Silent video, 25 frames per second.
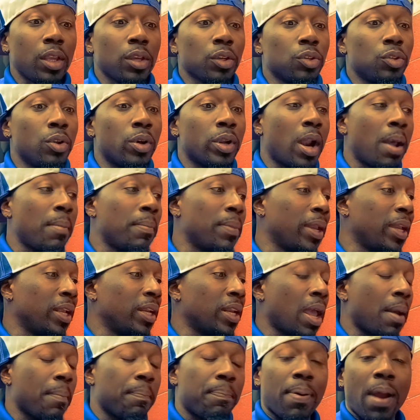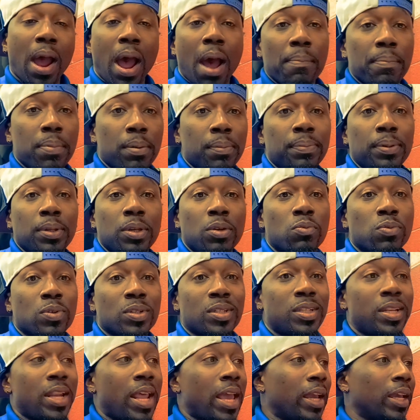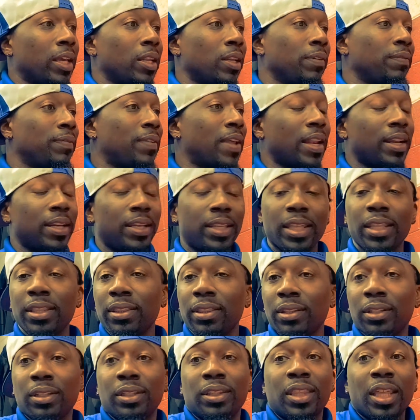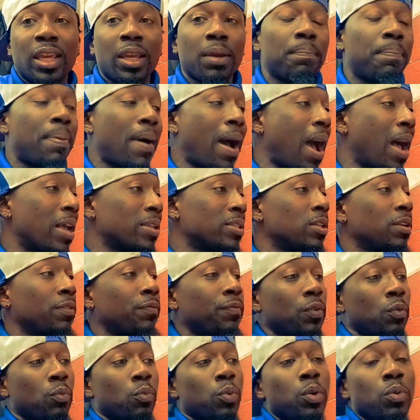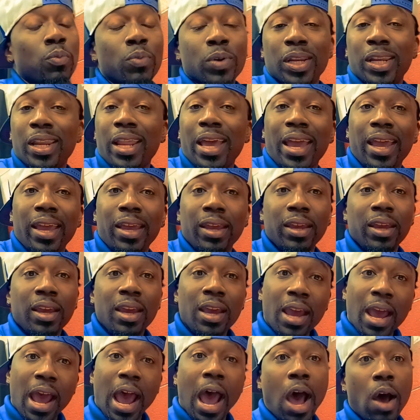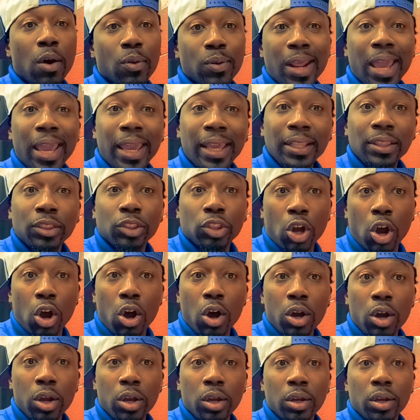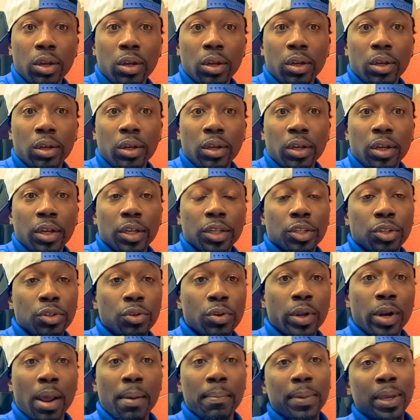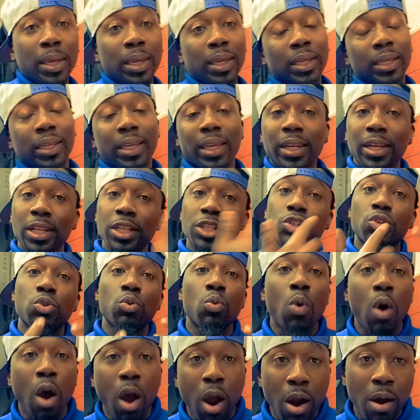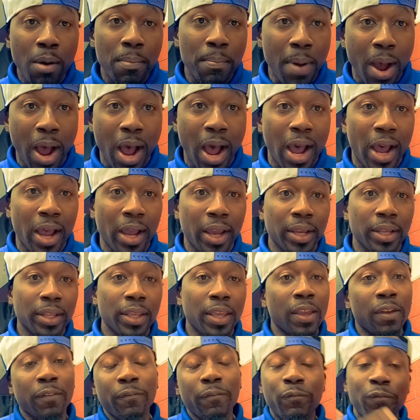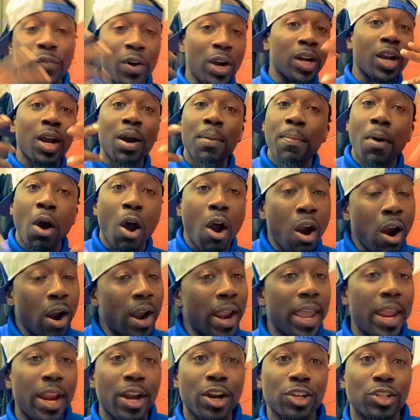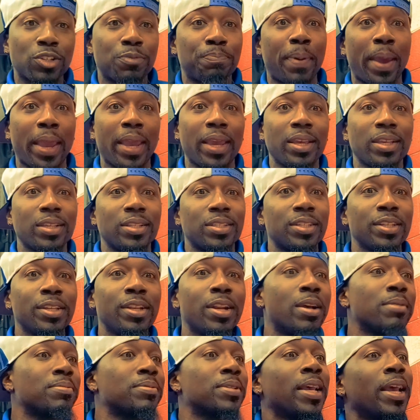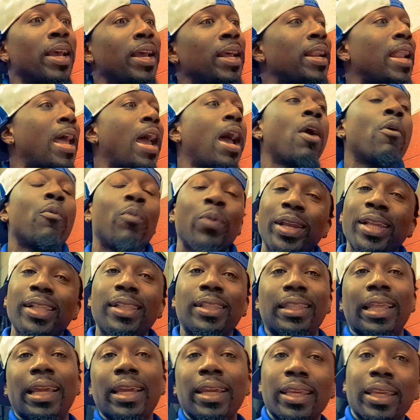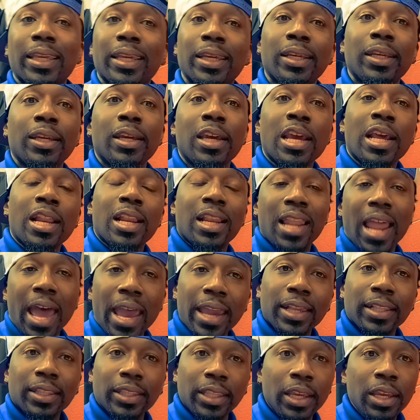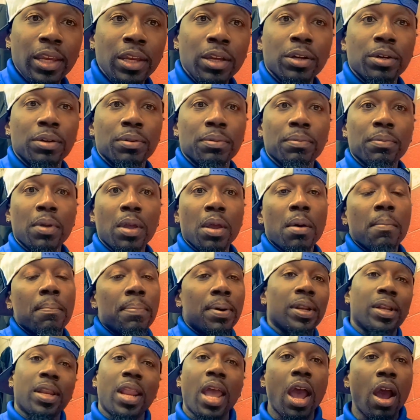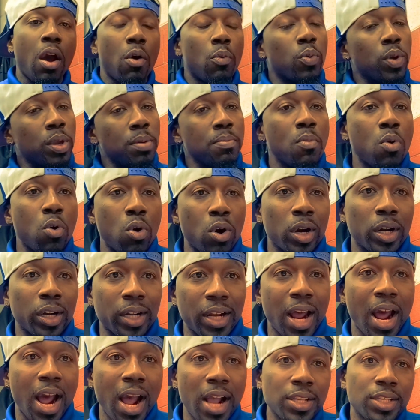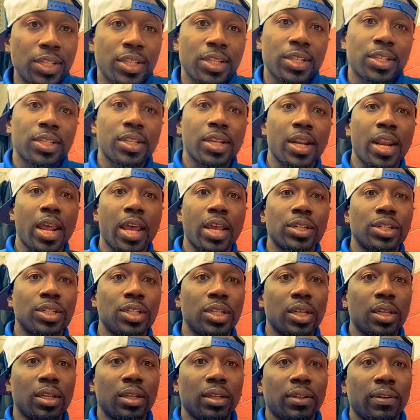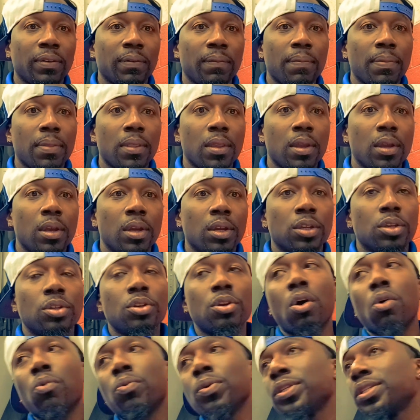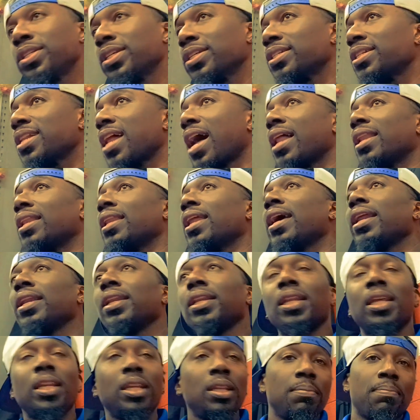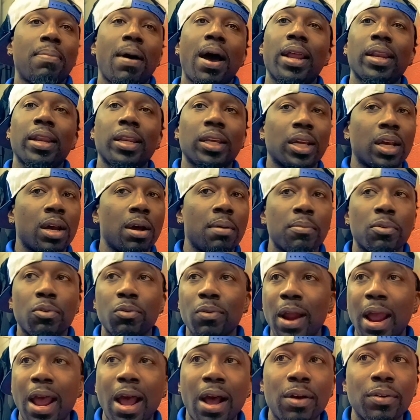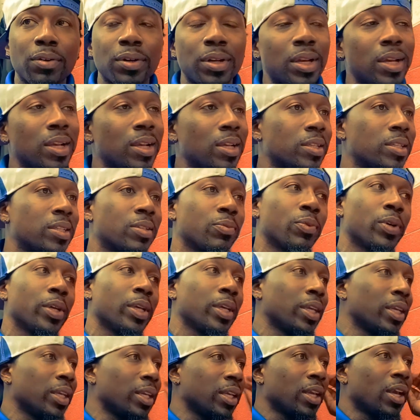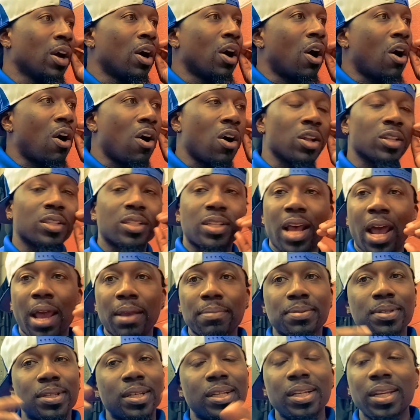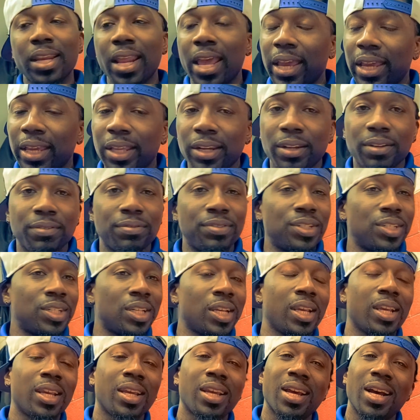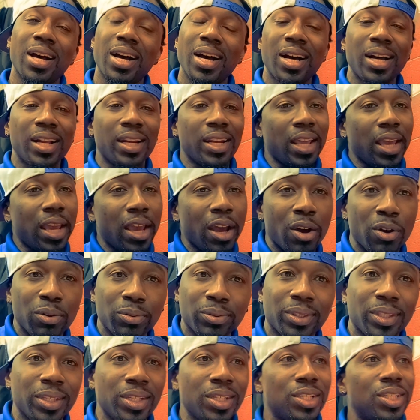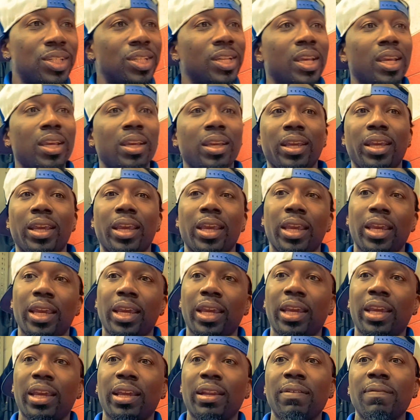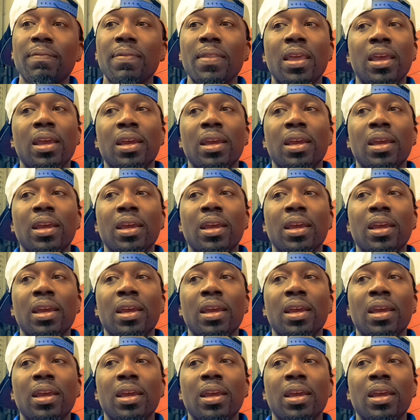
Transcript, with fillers: you know what I mean, that probably was negative, that didn't think positive, and we would let how they thought, you know what I mean, get into our mind and fuck up our airspace. You know what I'm saying? Now we thinking like them. But now we more conscious of that shit. You know, we just not letting anybody come around us with all types of negative shit, unhealthy shit, and